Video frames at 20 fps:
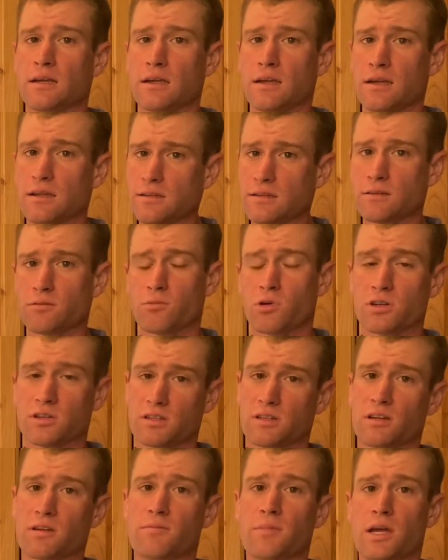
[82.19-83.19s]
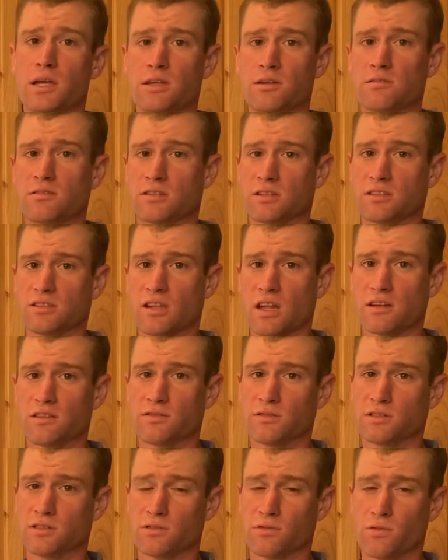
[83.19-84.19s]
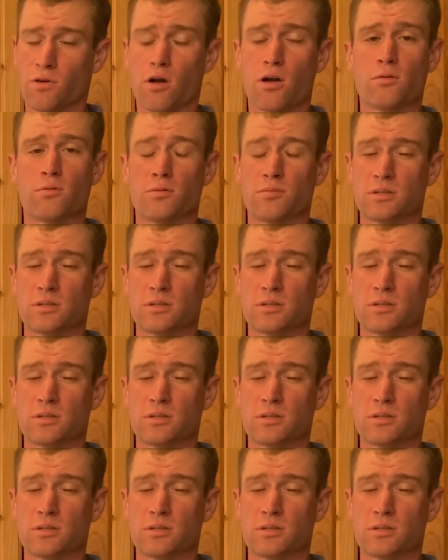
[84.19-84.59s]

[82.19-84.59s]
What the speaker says: isn't what's going to make you successful as a farmer,